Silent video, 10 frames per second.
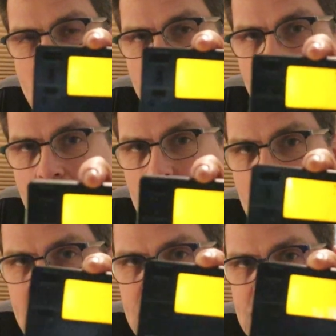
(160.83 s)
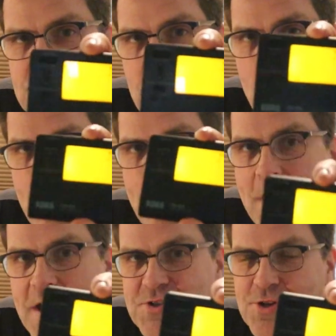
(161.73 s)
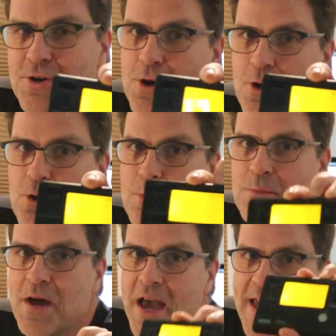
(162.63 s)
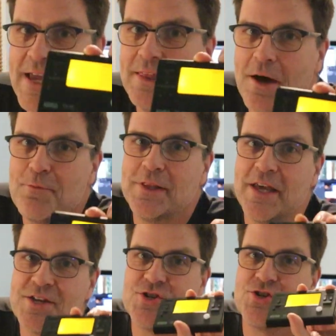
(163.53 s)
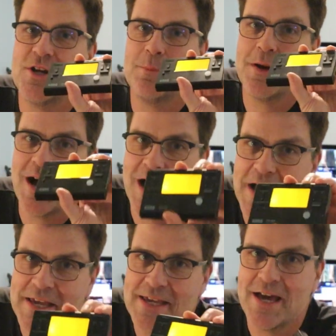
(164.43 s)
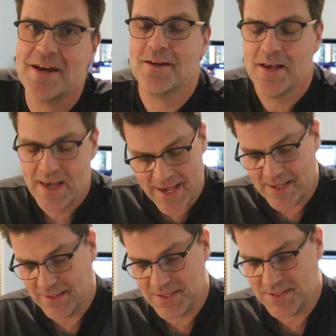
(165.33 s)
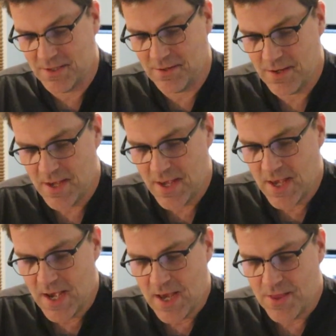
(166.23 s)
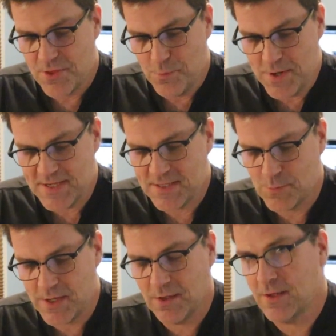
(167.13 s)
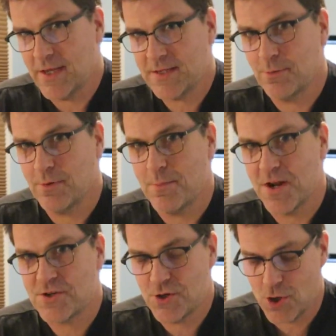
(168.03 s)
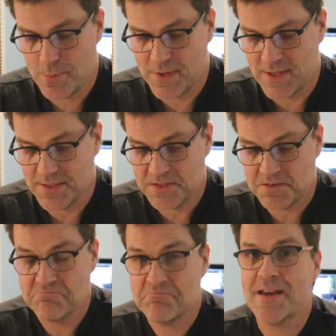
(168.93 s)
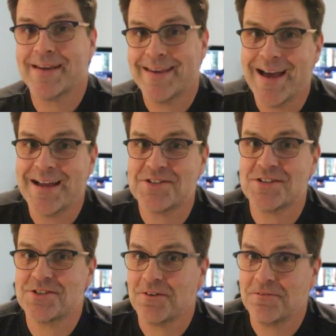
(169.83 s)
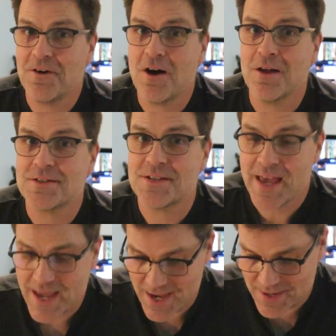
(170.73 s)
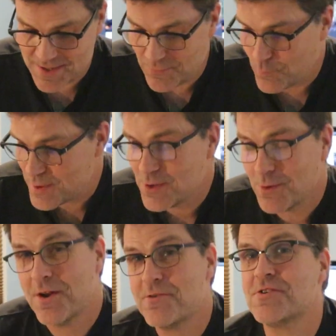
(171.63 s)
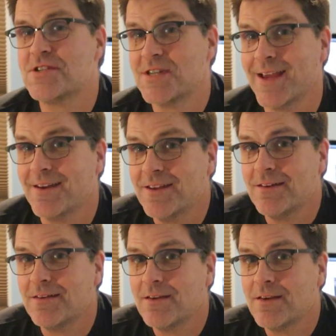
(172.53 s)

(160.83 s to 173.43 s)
All right, so metronome, hate-love relationship, I get it. Hey, listen, the reason we don't like the metronome is it catches our faults, and if we don't understand it,